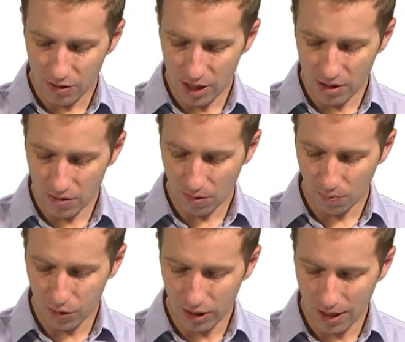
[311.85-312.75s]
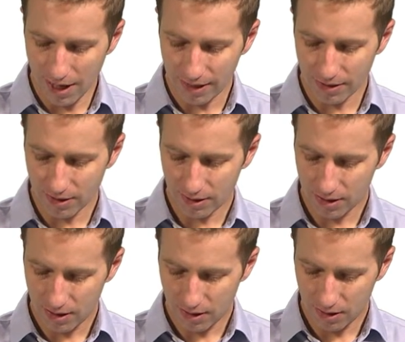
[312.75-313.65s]
then you can plot
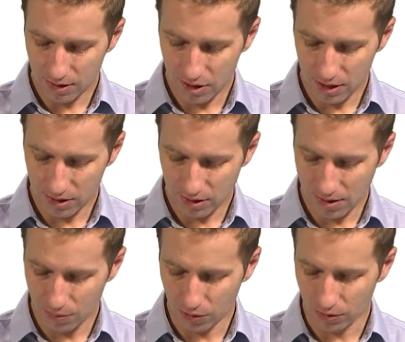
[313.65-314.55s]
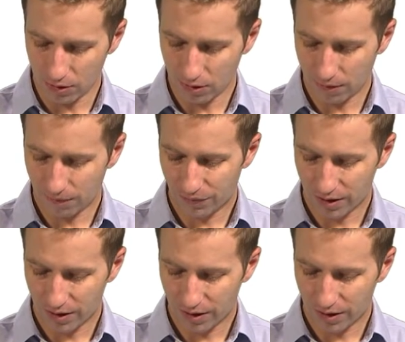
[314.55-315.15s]
the samples